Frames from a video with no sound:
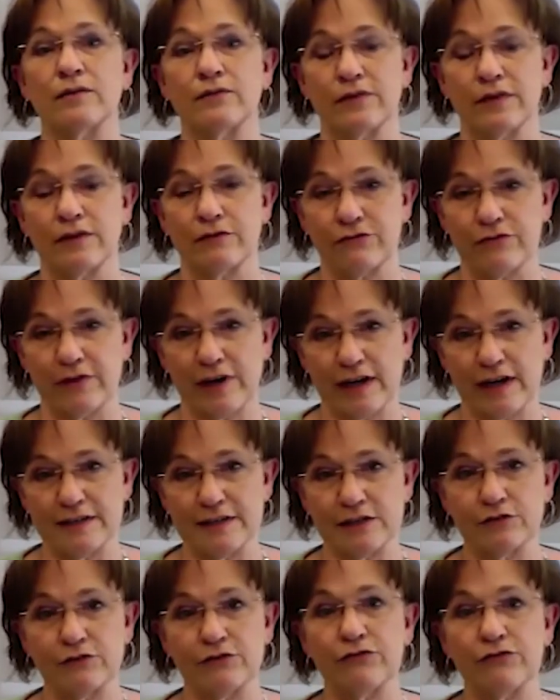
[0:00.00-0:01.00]
The
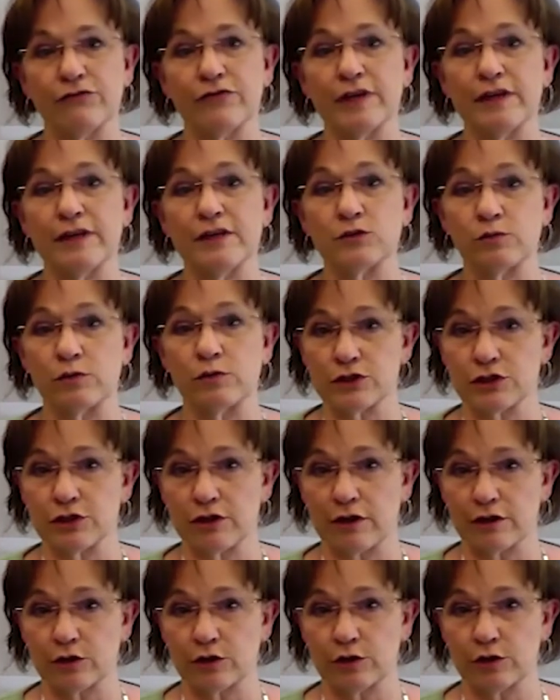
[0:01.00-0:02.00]
fines and fees will
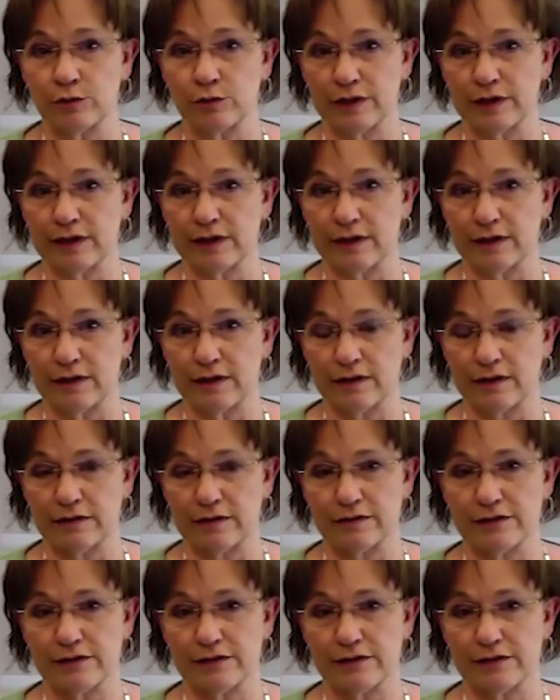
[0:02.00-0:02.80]
start accruing again.